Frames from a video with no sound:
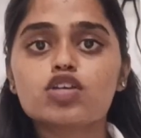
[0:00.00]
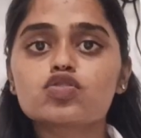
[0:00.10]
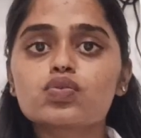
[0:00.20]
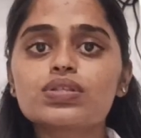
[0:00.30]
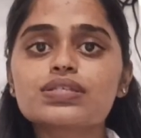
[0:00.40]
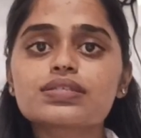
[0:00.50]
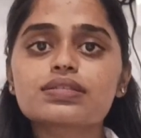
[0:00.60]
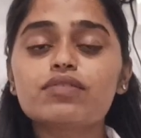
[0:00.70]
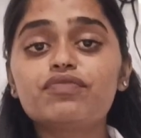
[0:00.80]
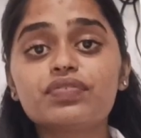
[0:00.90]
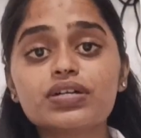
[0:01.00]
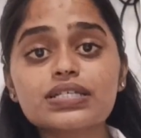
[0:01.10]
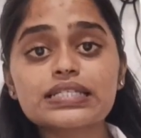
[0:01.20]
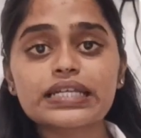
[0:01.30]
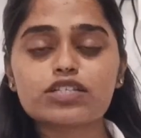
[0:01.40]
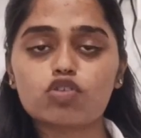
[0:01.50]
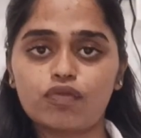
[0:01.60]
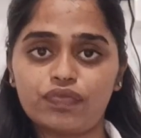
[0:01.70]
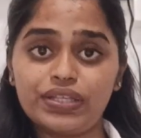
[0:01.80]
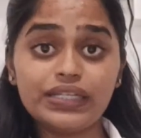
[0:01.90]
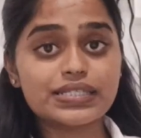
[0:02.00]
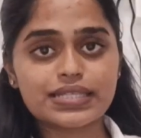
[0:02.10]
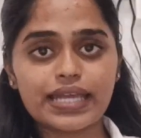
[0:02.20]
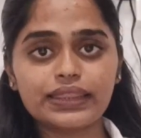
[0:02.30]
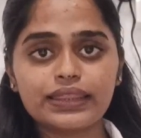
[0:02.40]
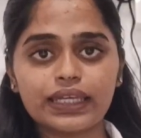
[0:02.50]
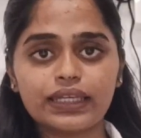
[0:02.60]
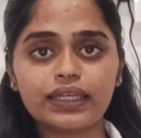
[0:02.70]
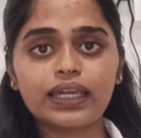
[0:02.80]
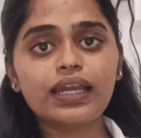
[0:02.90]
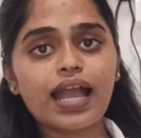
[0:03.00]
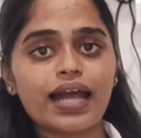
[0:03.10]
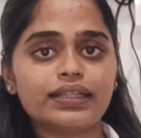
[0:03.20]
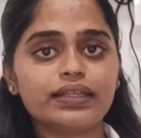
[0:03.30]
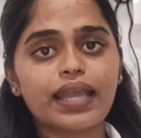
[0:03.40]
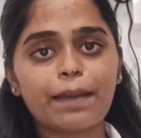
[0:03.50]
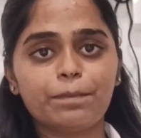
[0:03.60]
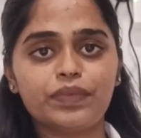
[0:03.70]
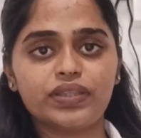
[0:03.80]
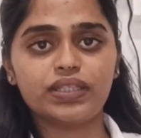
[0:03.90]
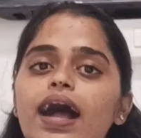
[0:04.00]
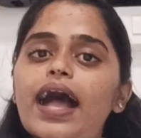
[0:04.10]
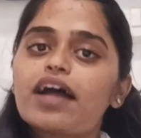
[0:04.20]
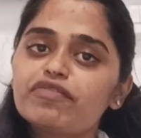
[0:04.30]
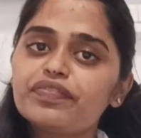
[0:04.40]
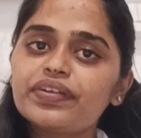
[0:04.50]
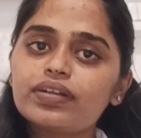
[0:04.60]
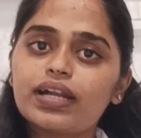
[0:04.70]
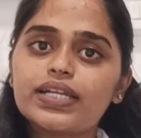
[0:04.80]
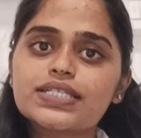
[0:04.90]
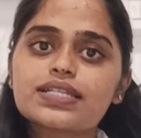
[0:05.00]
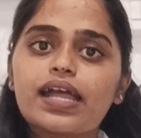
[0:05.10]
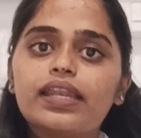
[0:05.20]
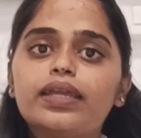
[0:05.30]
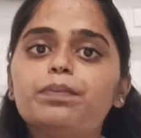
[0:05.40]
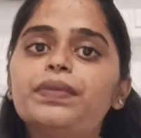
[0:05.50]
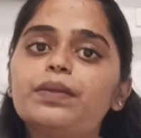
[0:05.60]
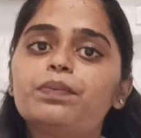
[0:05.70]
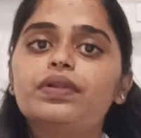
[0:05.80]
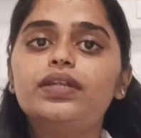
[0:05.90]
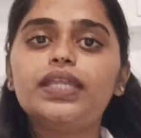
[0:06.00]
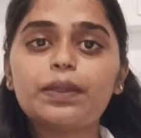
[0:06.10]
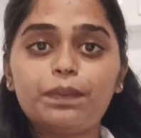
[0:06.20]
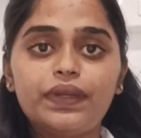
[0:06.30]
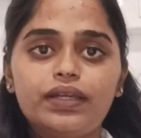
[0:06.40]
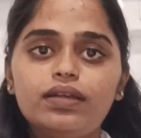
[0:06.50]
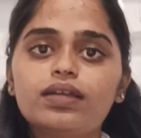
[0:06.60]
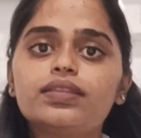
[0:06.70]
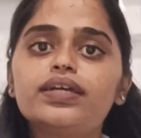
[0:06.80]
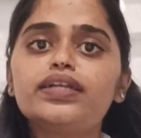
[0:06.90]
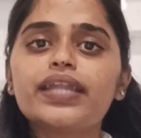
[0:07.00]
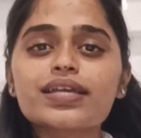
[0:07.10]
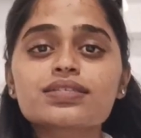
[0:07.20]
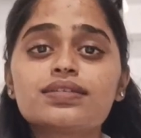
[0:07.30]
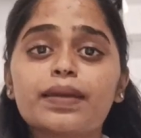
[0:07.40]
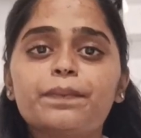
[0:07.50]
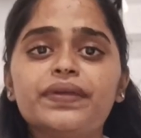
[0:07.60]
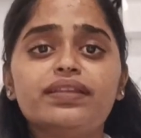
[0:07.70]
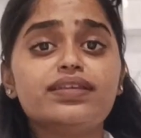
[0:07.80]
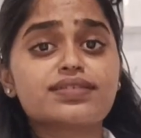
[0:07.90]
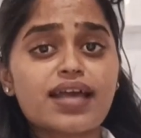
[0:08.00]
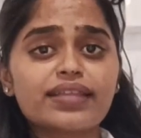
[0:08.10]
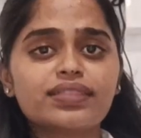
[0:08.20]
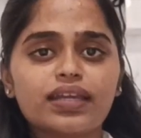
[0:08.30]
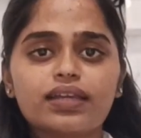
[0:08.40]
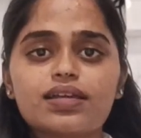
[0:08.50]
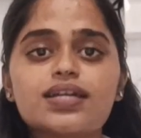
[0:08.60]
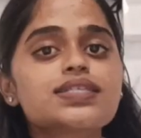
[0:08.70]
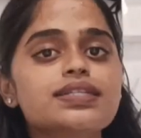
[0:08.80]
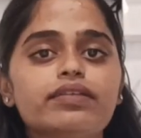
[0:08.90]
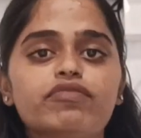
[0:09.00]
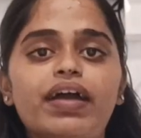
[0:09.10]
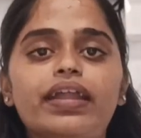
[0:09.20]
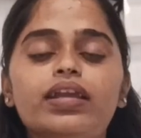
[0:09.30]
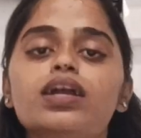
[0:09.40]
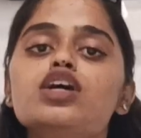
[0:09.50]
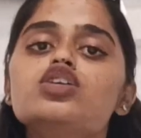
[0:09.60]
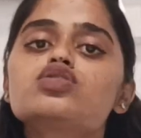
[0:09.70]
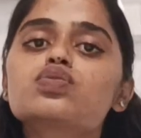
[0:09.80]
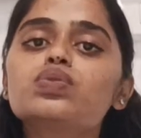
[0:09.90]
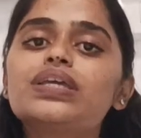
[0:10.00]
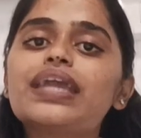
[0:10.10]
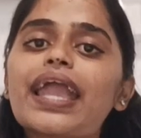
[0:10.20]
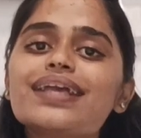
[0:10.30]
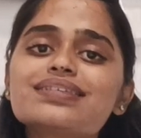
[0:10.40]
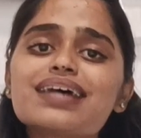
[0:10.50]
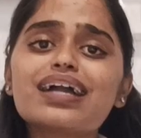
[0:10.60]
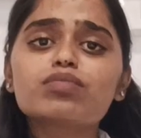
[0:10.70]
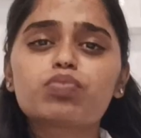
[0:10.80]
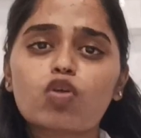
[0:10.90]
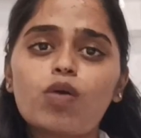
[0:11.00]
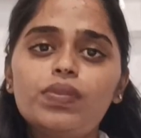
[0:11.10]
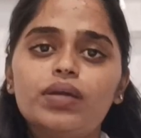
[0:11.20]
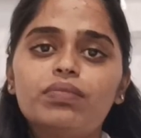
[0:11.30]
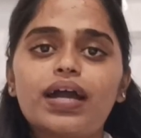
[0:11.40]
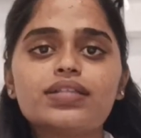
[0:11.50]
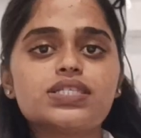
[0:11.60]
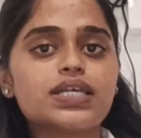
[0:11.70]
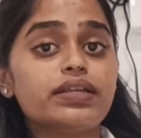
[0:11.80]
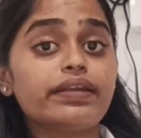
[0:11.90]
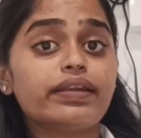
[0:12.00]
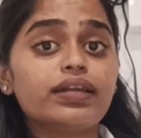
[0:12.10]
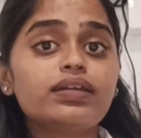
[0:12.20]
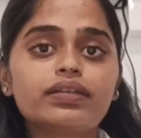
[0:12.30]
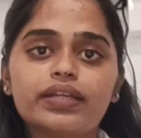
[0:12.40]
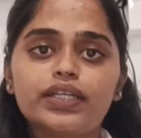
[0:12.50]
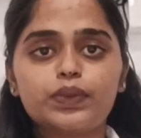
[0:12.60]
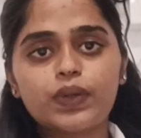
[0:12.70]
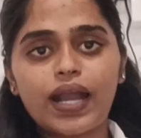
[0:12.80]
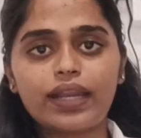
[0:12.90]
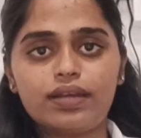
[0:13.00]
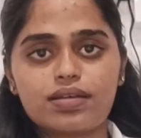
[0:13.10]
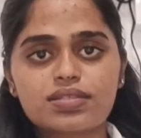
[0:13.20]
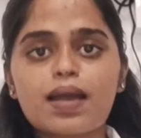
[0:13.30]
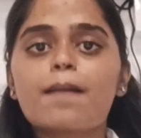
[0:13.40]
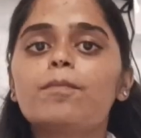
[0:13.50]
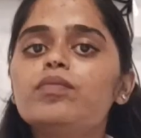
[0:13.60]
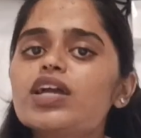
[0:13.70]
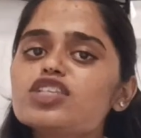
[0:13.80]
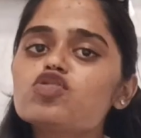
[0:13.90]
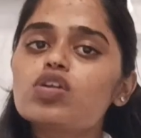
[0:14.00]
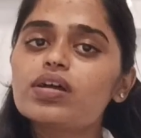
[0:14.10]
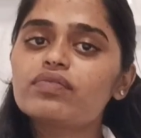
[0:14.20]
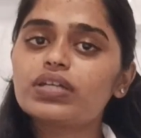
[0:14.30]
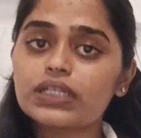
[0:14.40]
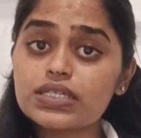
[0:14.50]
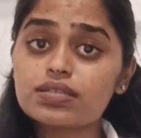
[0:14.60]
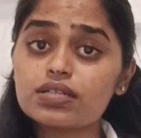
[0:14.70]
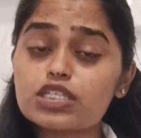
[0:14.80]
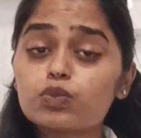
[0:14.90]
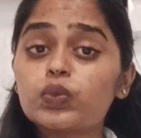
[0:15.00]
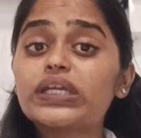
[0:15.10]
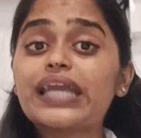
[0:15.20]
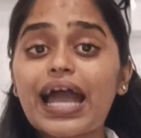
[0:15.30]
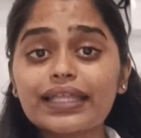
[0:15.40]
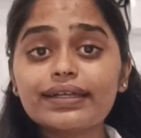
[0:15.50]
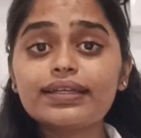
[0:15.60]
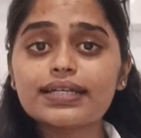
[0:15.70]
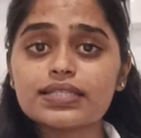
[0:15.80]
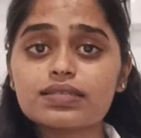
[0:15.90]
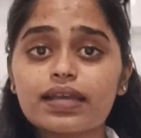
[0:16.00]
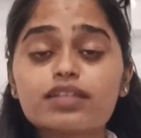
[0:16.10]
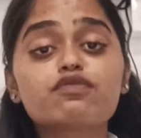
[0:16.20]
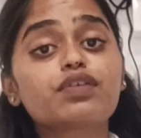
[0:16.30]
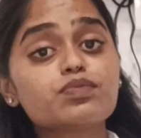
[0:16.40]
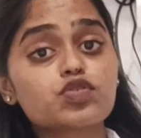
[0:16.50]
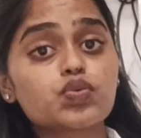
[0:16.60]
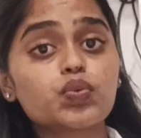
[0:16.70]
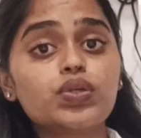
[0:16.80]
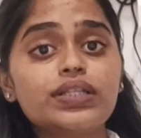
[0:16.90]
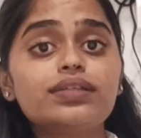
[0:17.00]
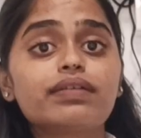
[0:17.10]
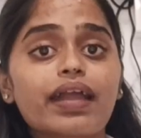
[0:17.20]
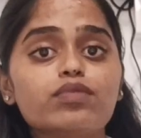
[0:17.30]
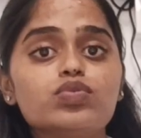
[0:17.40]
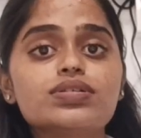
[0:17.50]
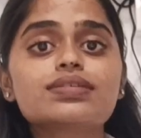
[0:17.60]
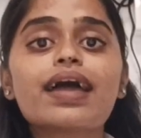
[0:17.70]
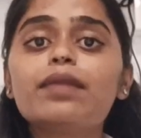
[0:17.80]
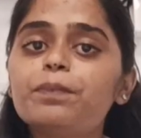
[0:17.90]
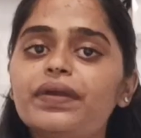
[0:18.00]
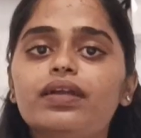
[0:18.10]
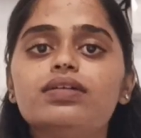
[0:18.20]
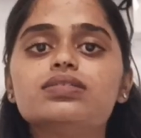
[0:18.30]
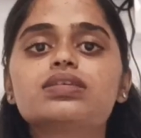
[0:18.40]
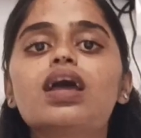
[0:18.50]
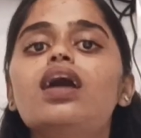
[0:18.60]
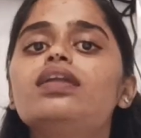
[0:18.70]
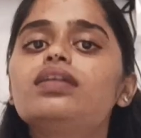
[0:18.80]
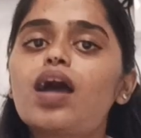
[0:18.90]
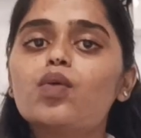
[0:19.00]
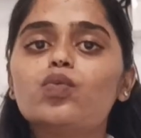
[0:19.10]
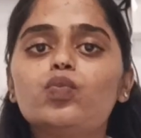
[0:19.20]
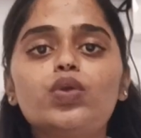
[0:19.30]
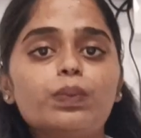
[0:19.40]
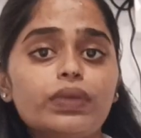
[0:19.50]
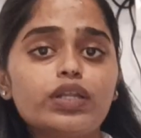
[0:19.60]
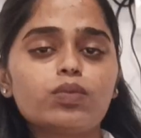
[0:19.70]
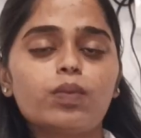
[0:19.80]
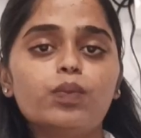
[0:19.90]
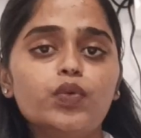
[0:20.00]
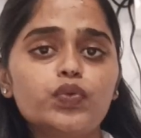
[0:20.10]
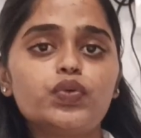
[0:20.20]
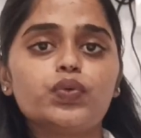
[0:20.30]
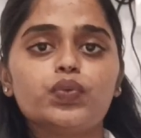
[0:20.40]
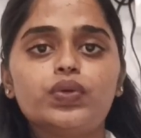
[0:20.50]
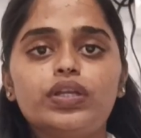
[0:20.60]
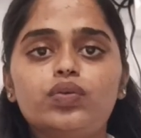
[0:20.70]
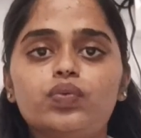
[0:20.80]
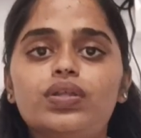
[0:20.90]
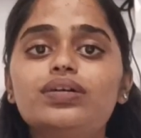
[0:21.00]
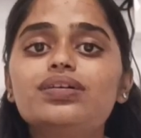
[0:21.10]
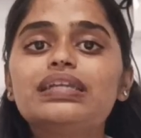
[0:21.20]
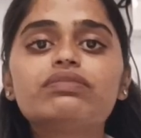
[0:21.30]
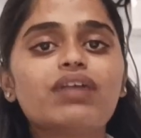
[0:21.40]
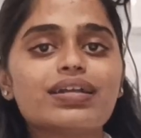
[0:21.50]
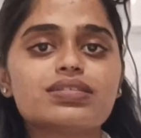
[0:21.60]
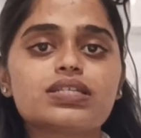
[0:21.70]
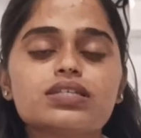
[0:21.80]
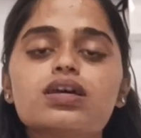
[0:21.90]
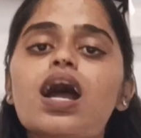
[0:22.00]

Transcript: So this is the first stage of the design thinking and empathy. After understanding people deeply, the next step in design thinking is defining. So the exact problem and generating creative ideas. Based on our research, we gathered insights from student drivers and parents. Now we move into the define stage.